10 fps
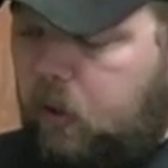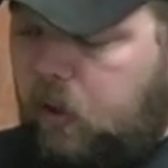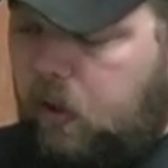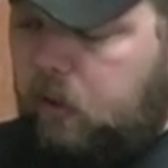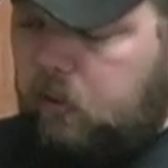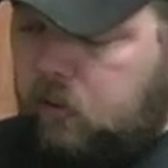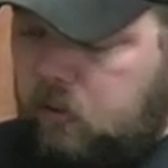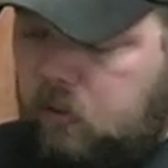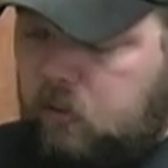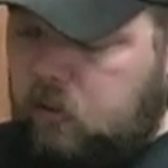the,
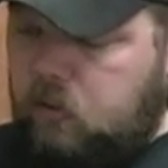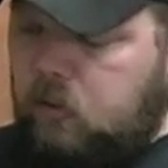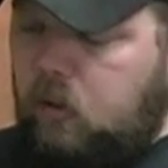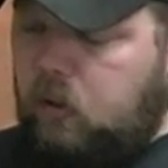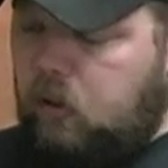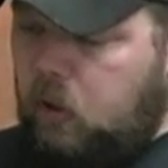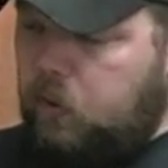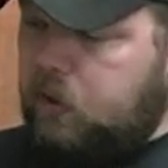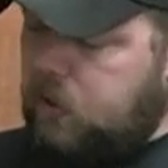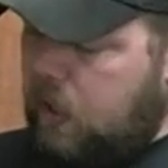on the
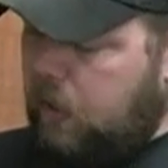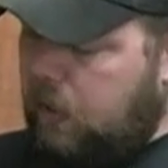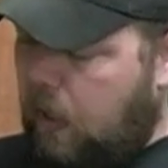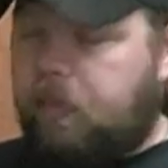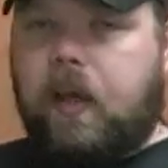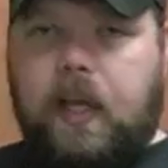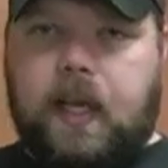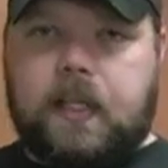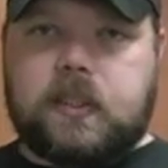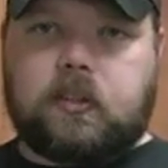lowest setting, and I think I
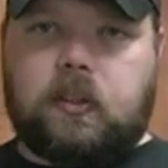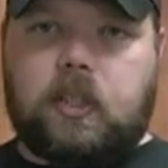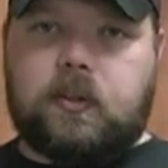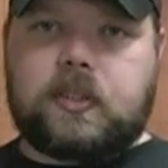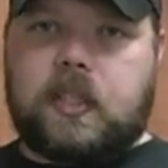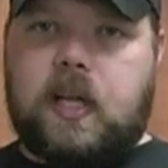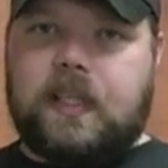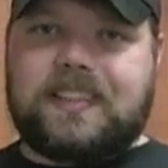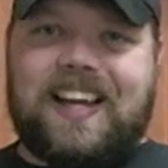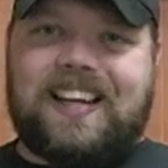got this on the lowest setting.
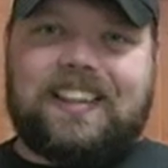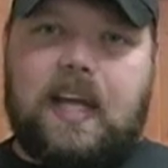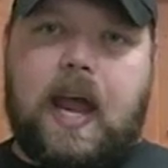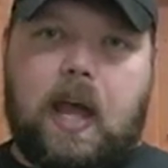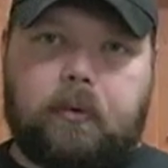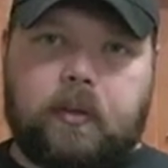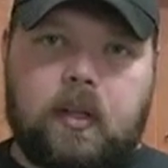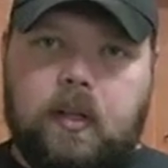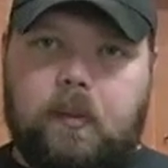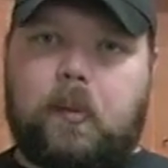It's kind of loud.
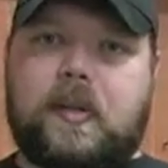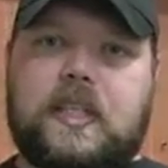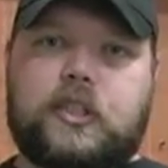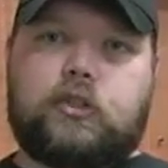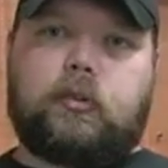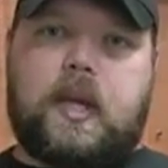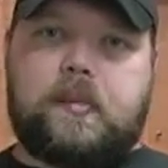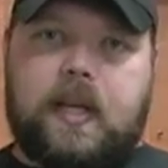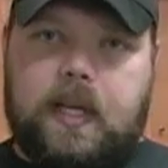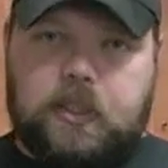I'm going to be
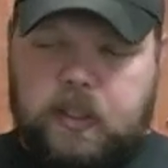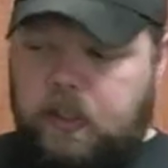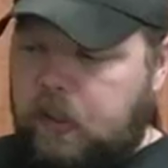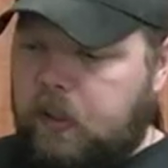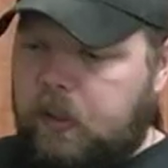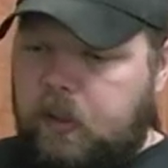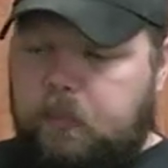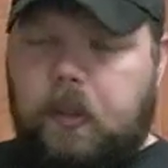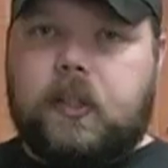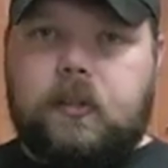screaming at you,
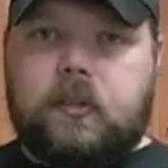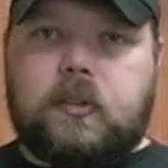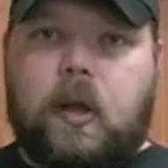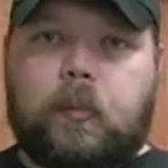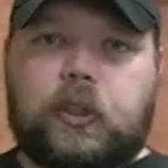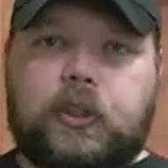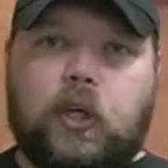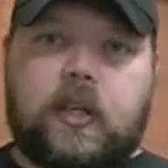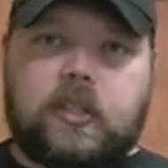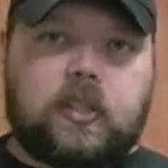but I'm going to show
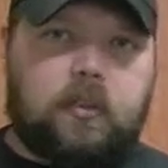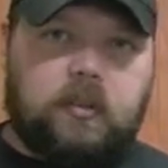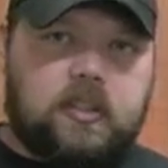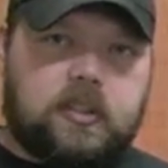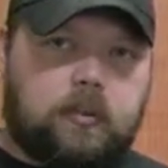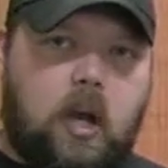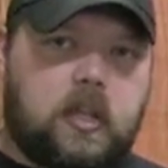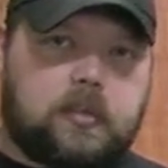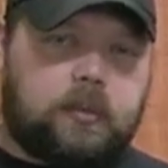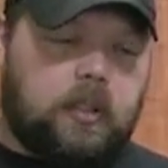you. It's gonna, this is an
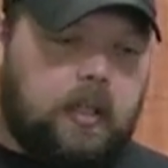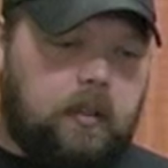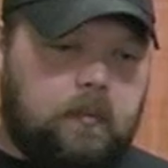awesome trick.